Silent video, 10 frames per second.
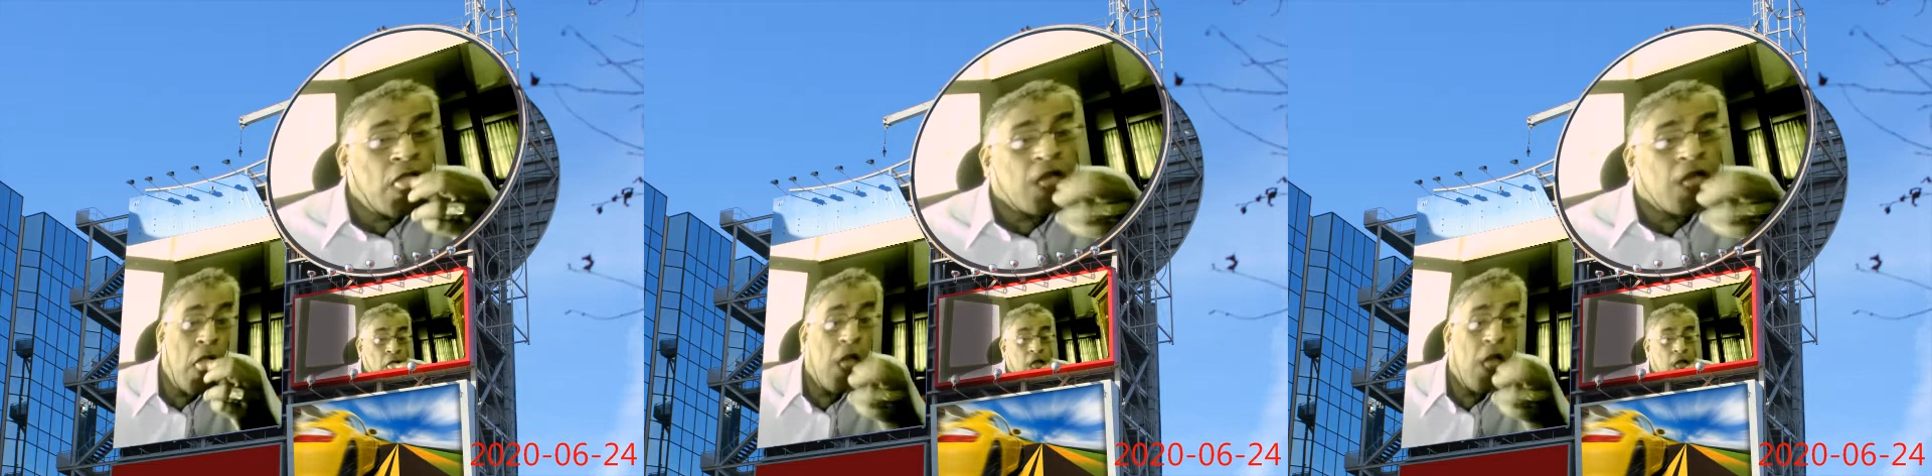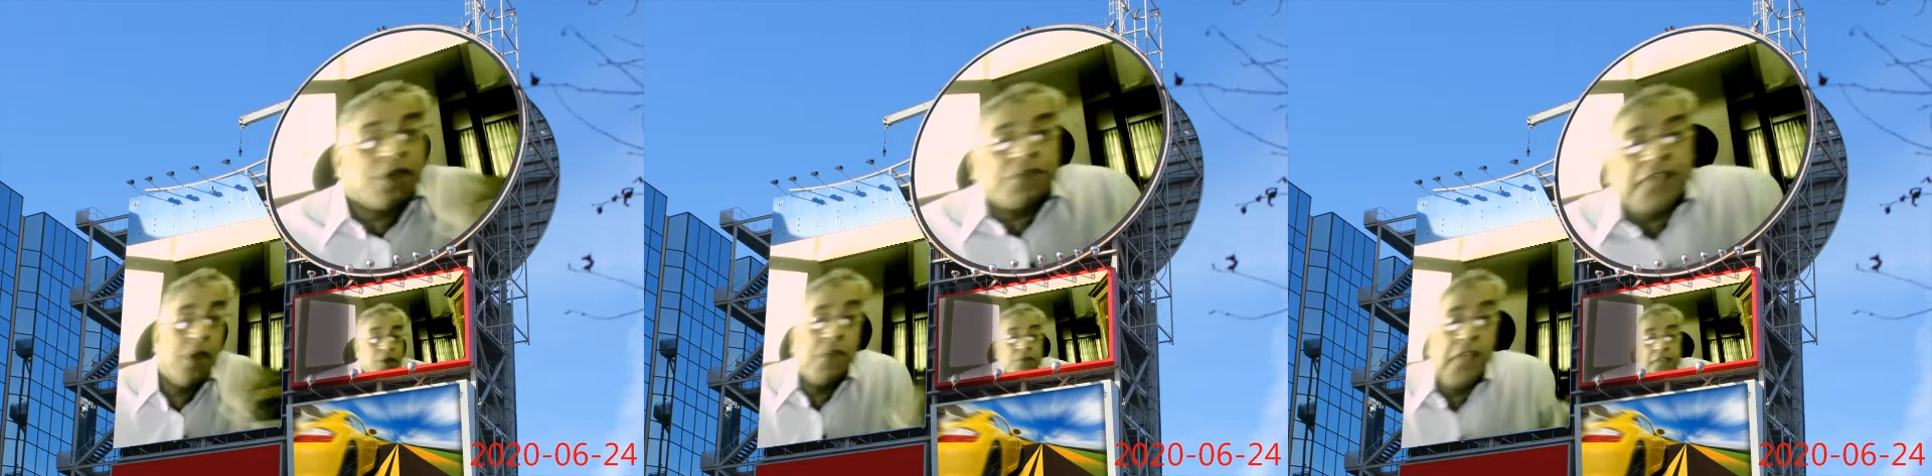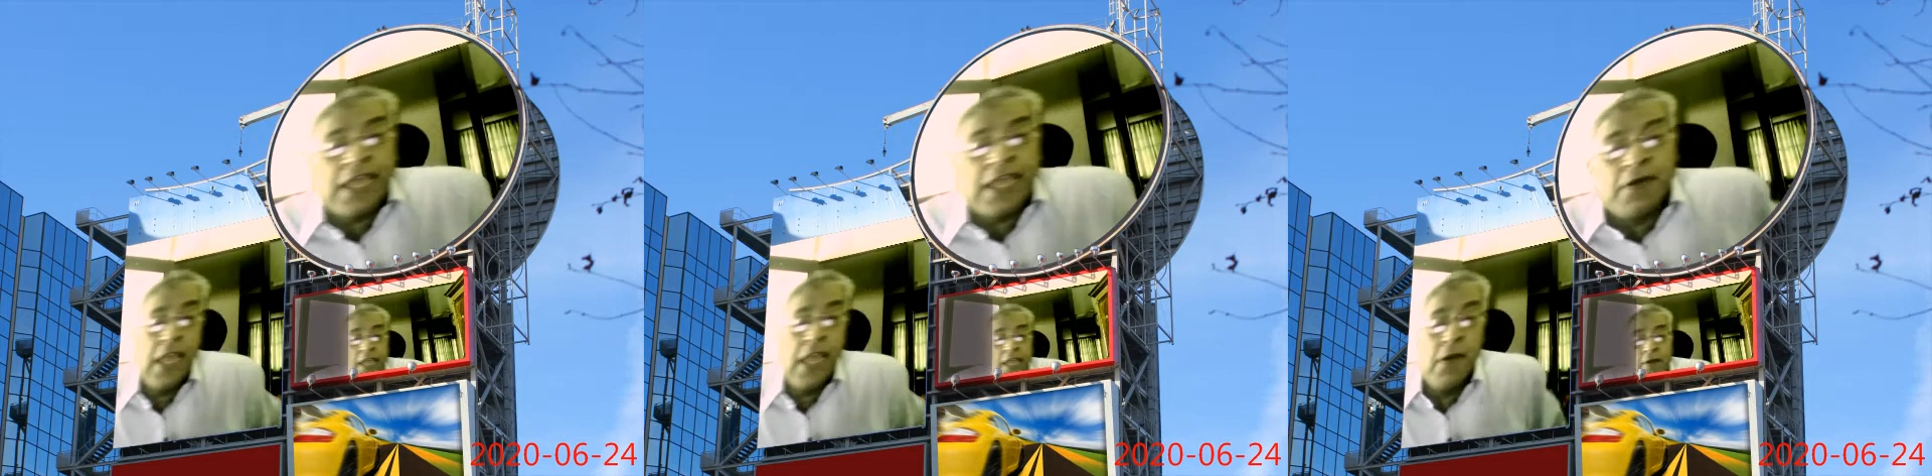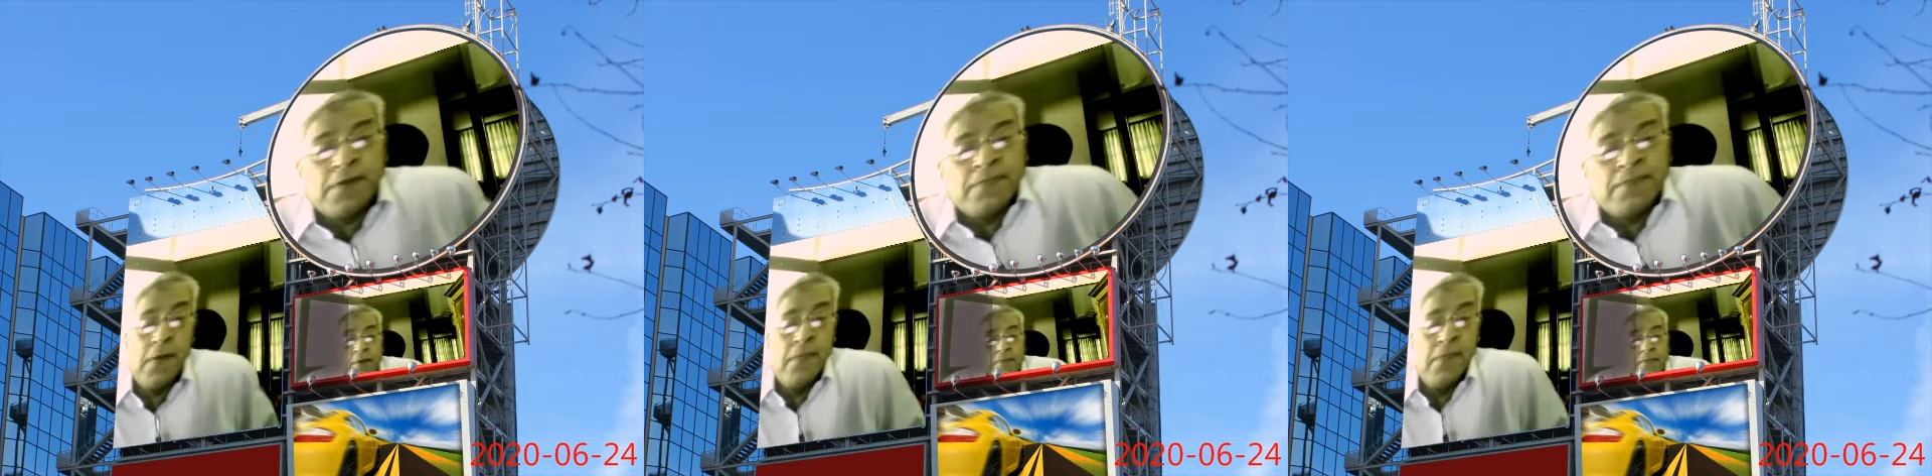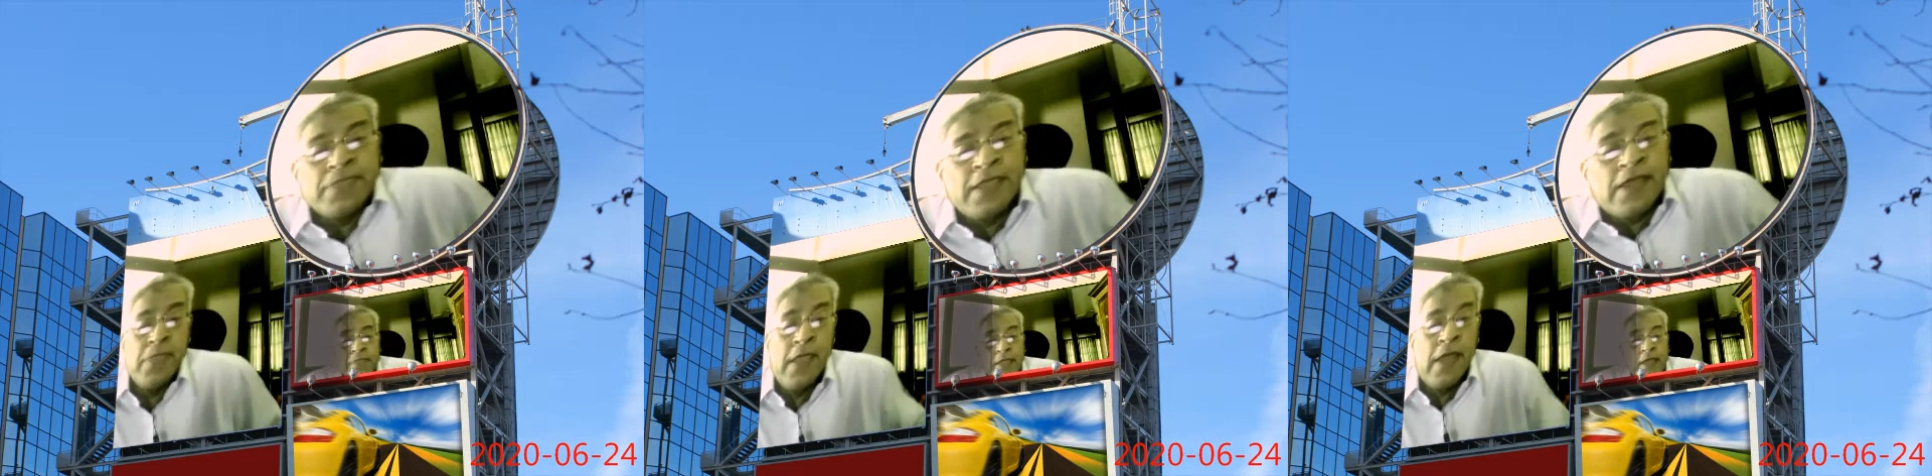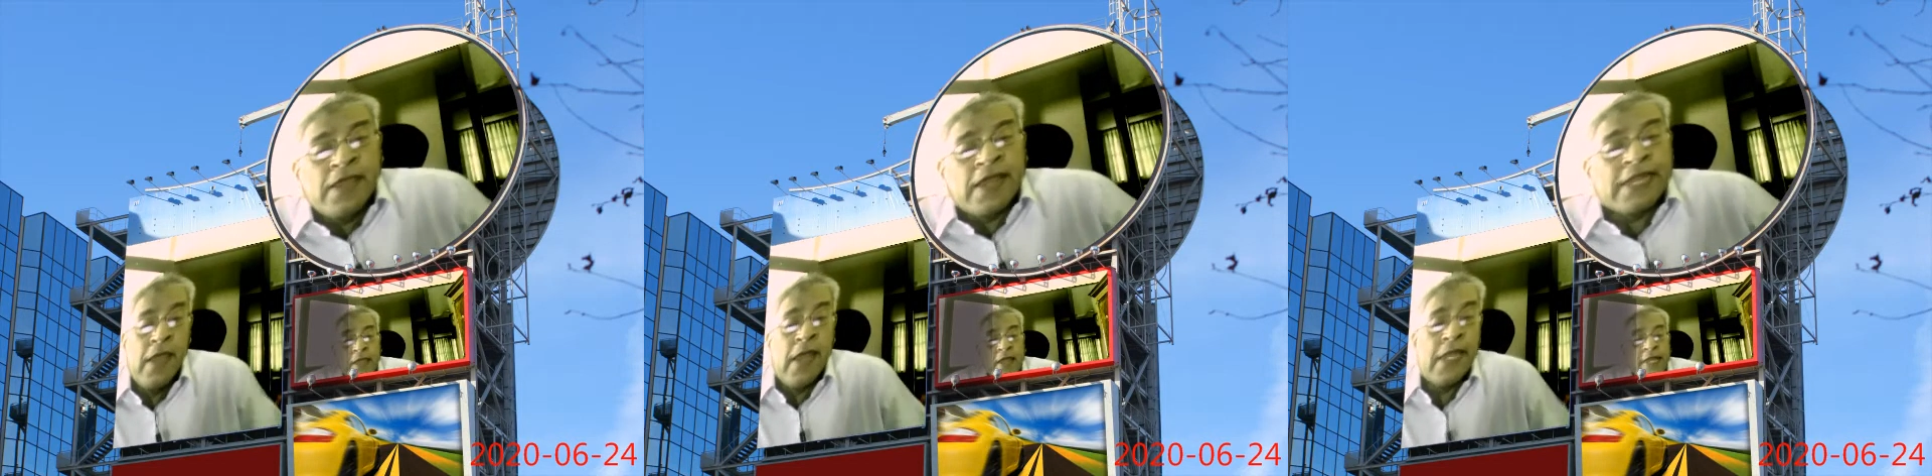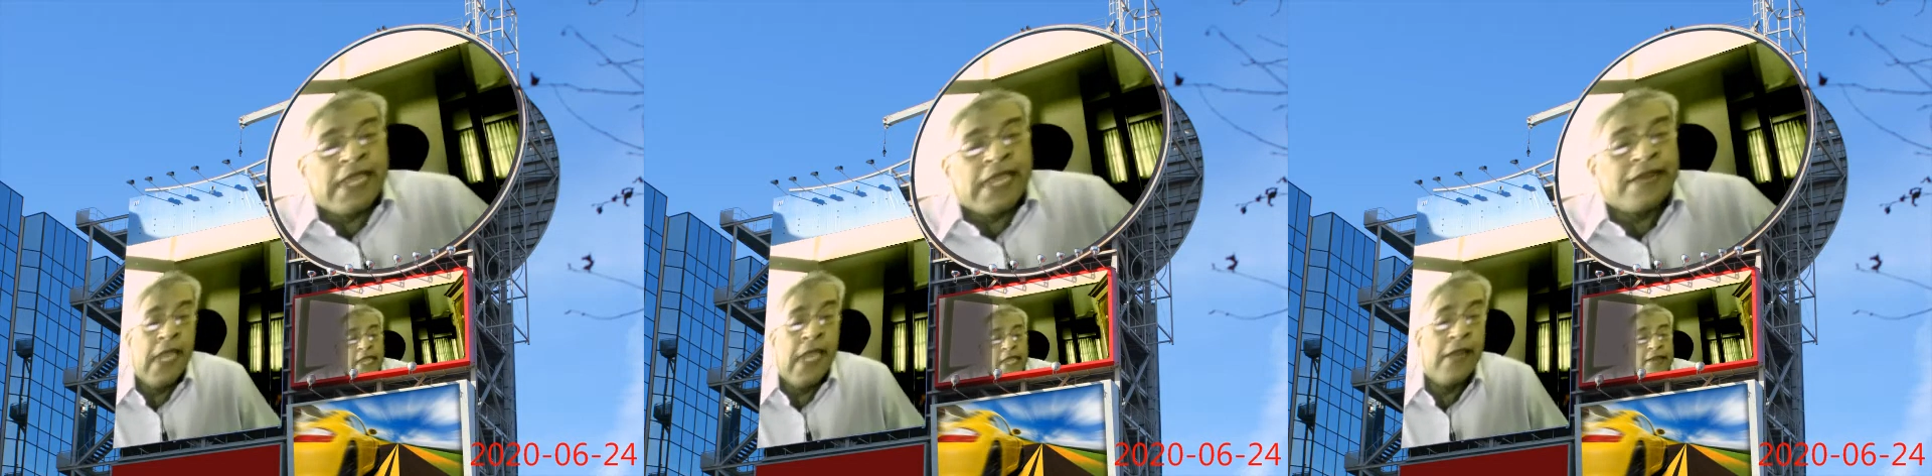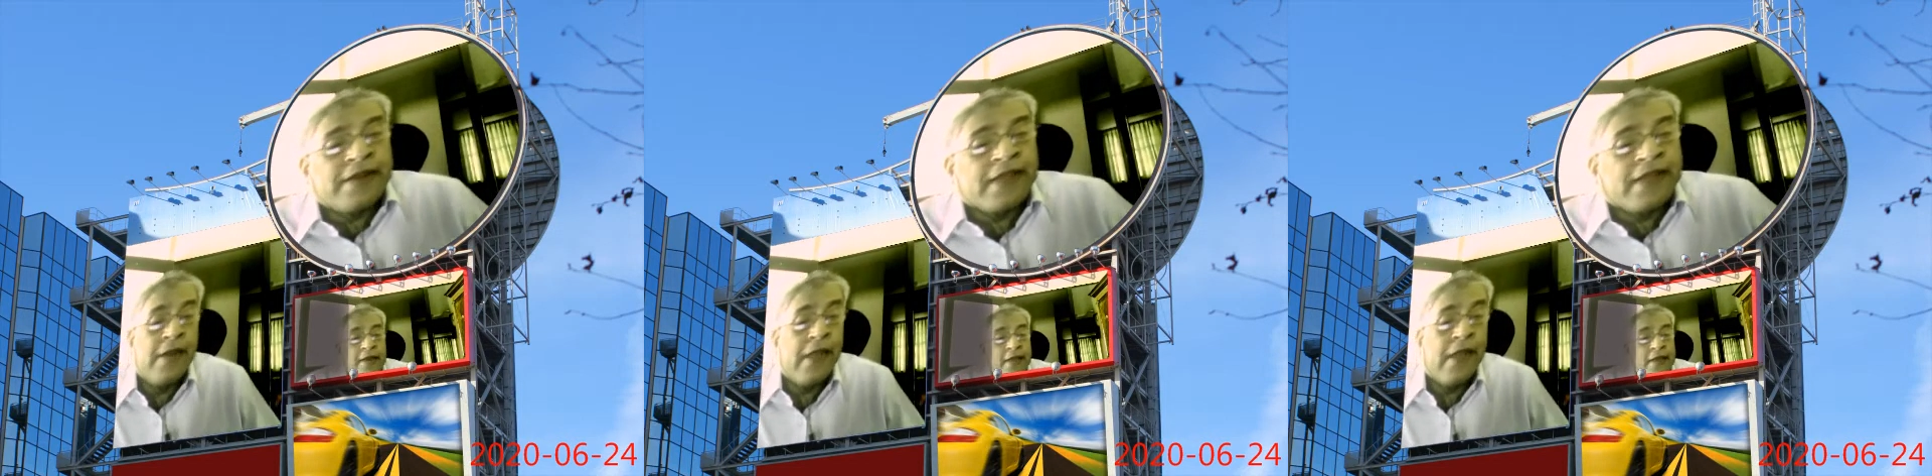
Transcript: to seek out and take drugs